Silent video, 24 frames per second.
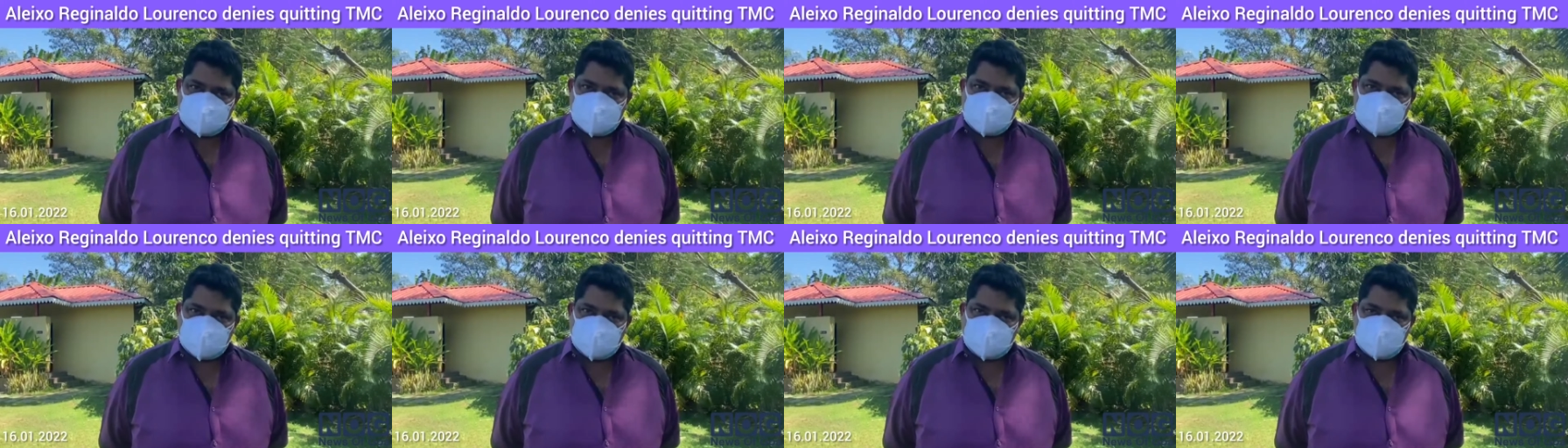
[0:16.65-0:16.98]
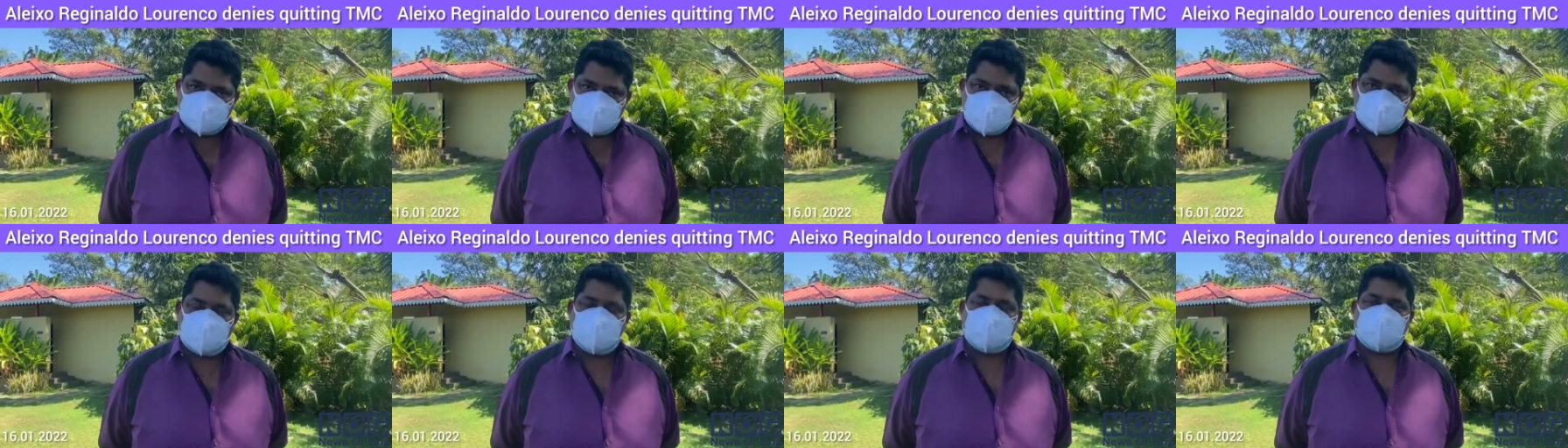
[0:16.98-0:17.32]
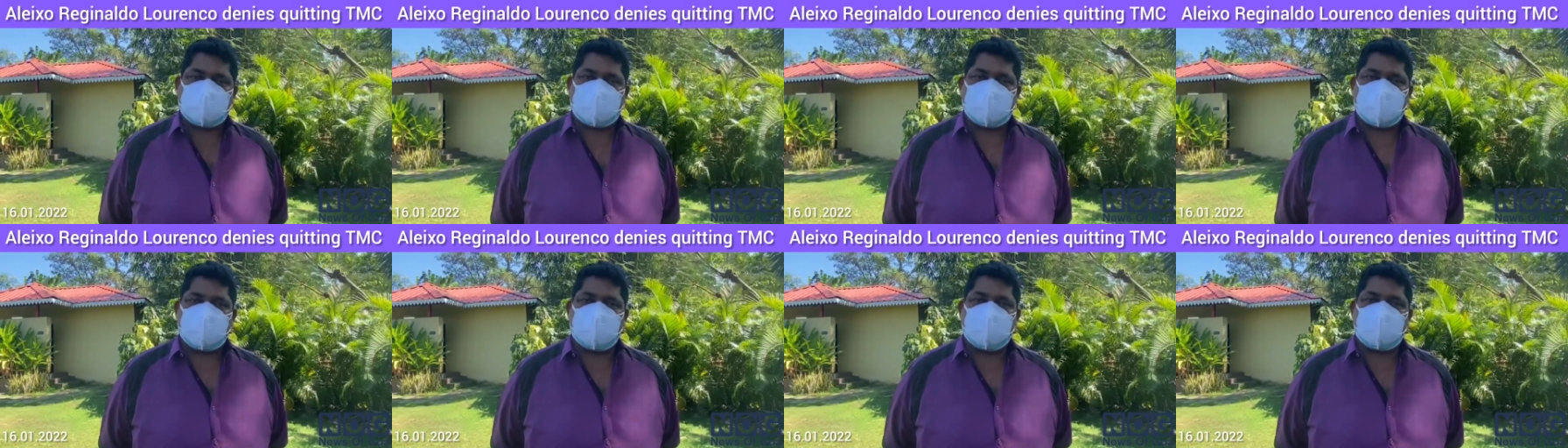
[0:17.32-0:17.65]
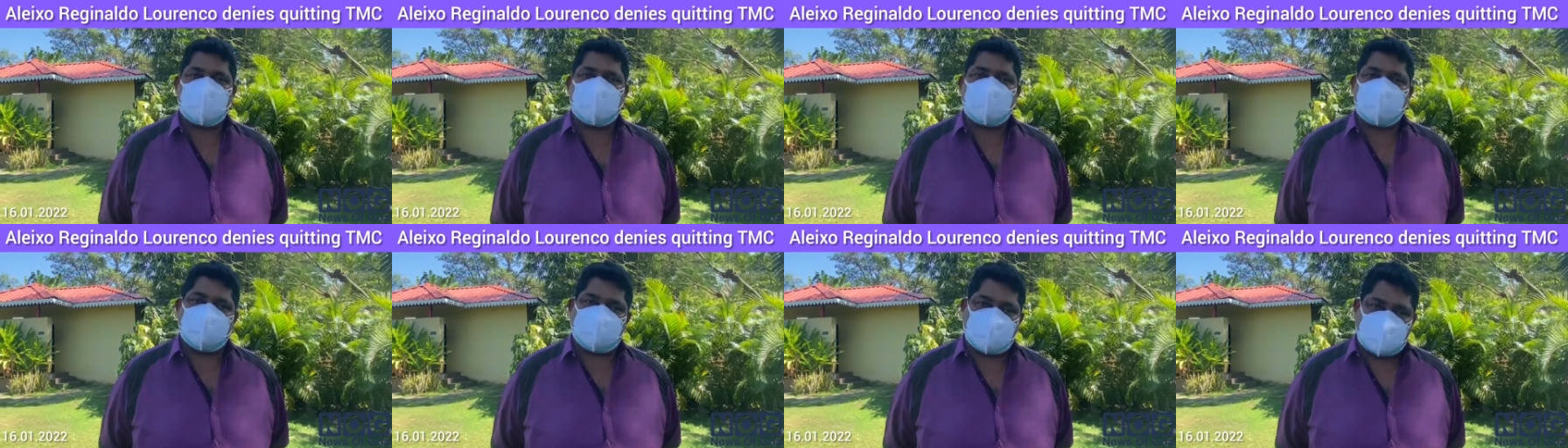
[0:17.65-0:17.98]
I have joined the TMC
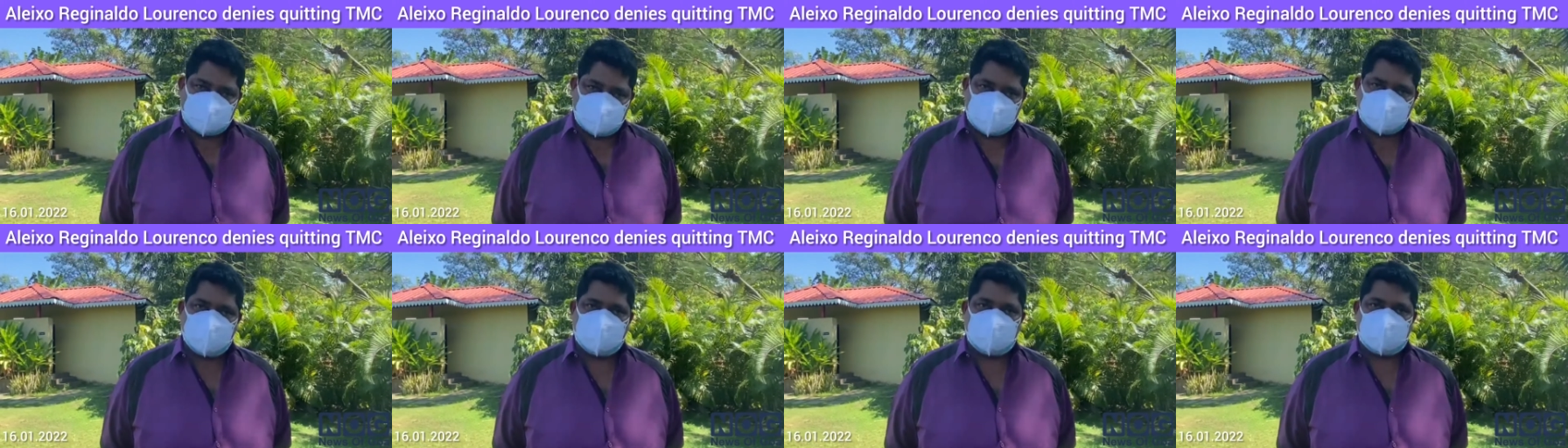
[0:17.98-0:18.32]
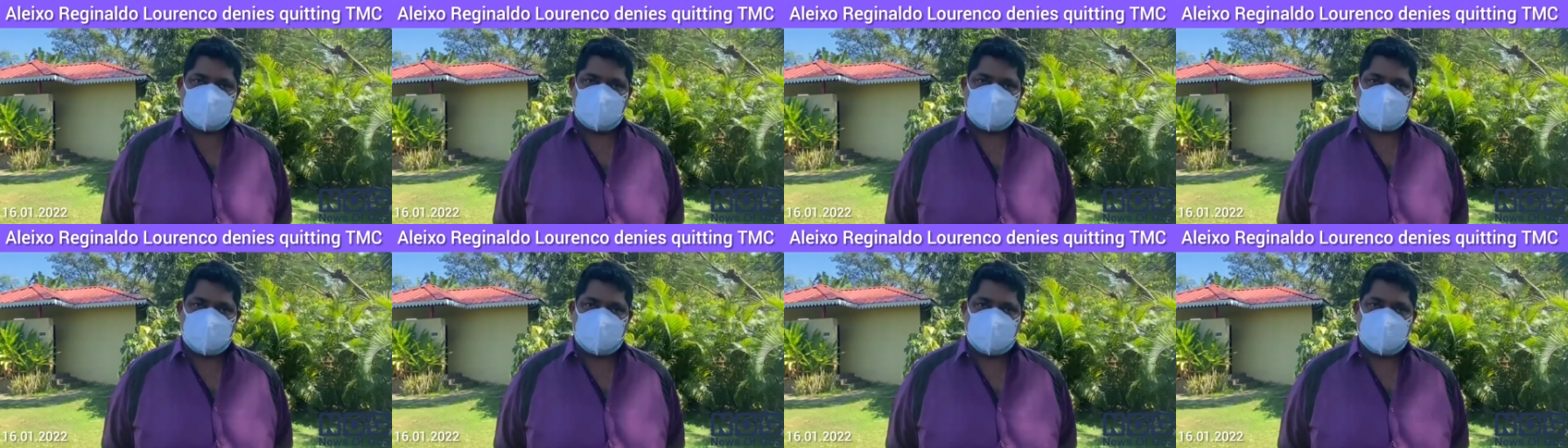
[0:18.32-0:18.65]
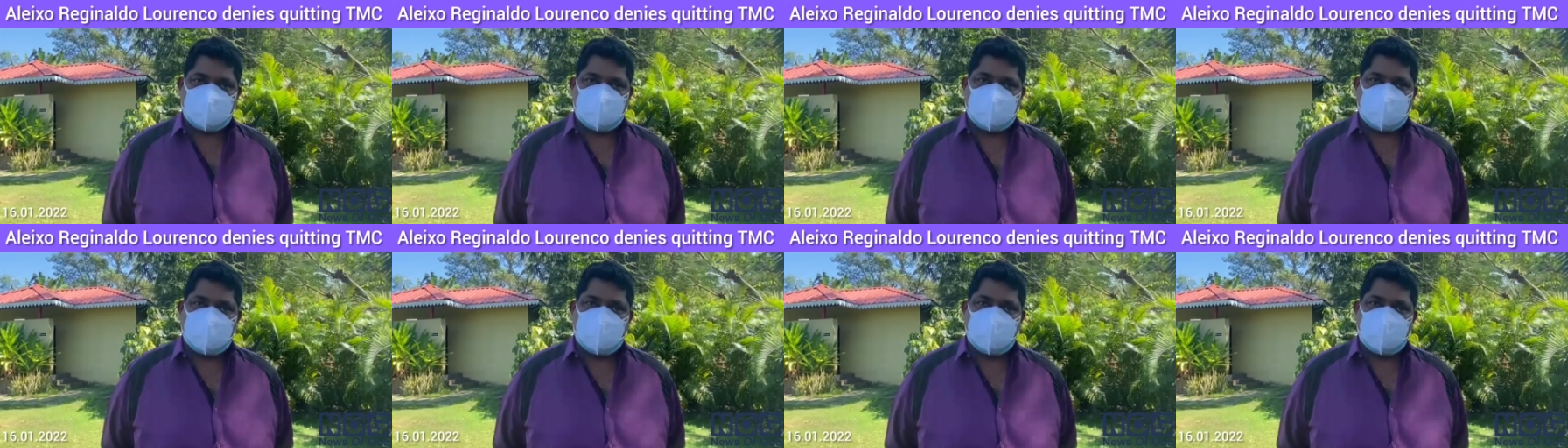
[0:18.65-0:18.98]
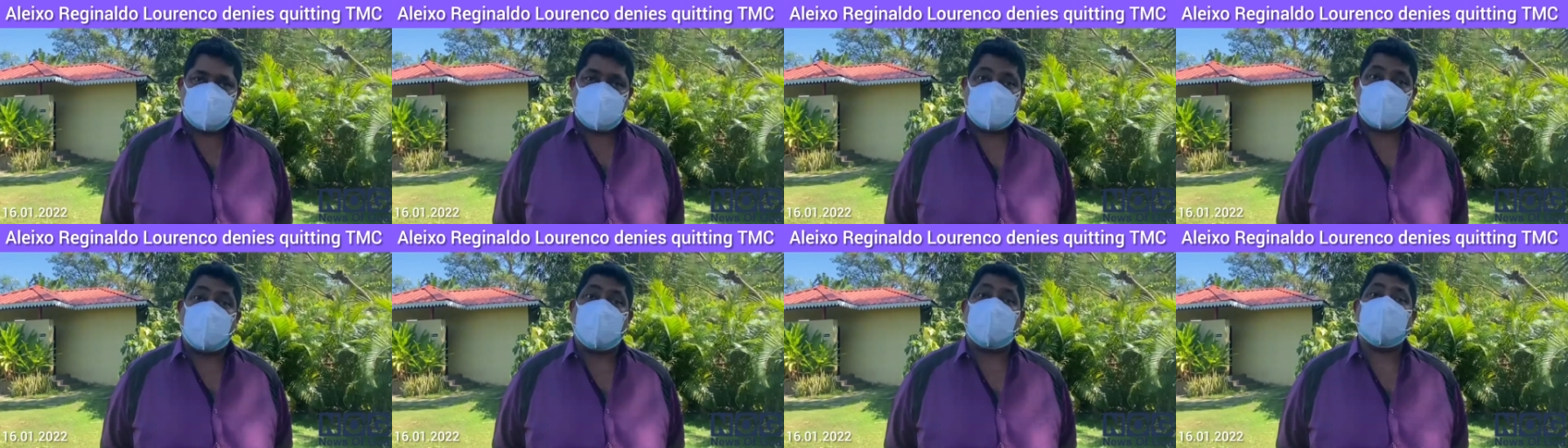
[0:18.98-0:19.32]
to fight the BJP.
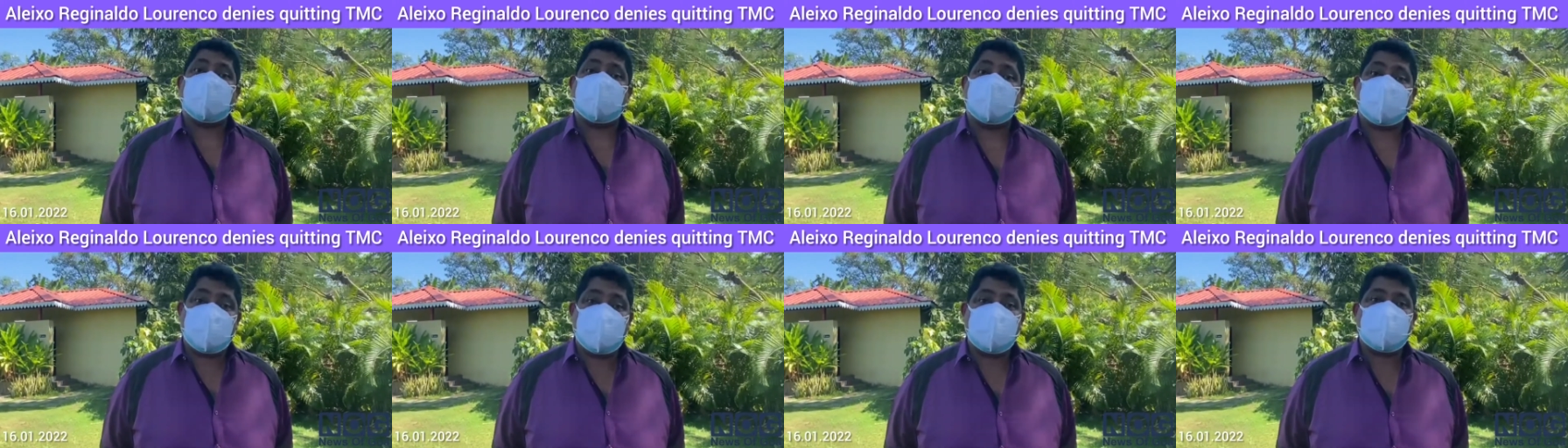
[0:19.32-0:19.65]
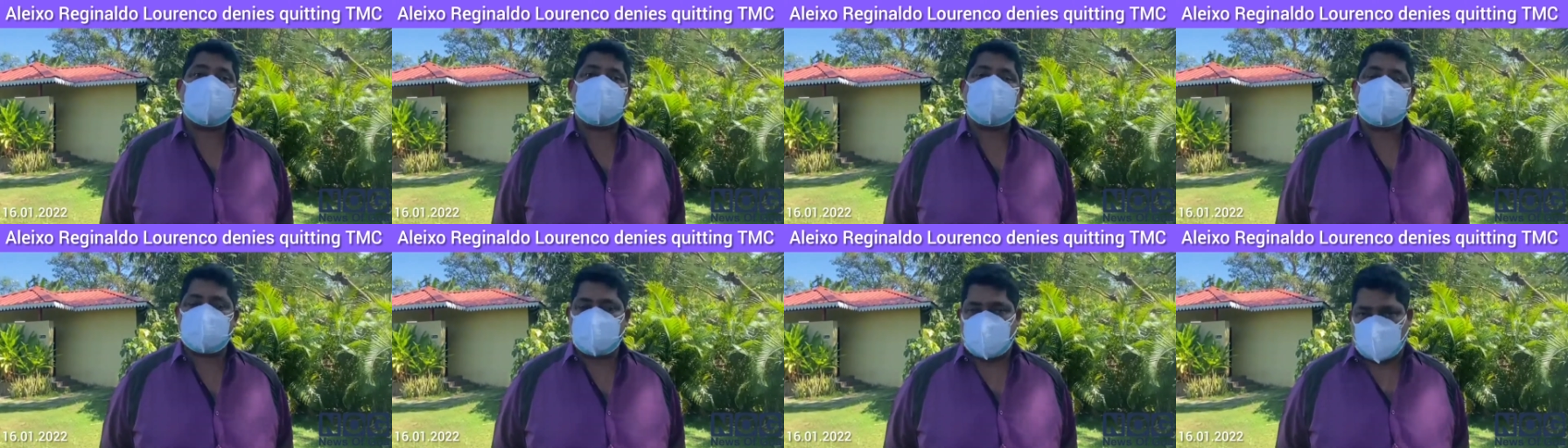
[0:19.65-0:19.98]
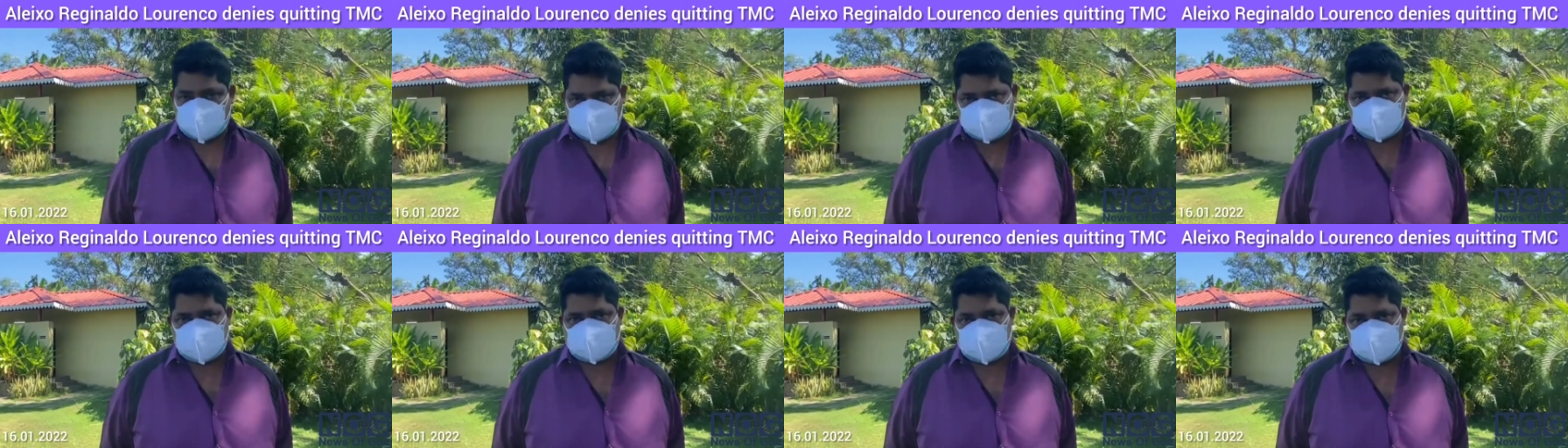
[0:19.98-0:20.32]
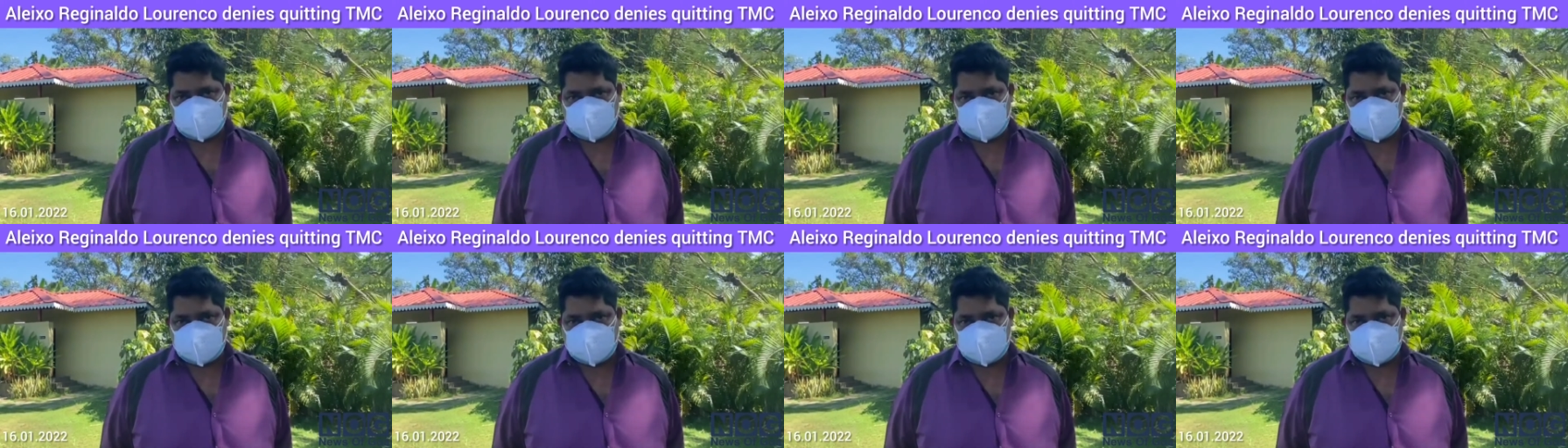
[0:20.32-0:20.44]
I see it as an option.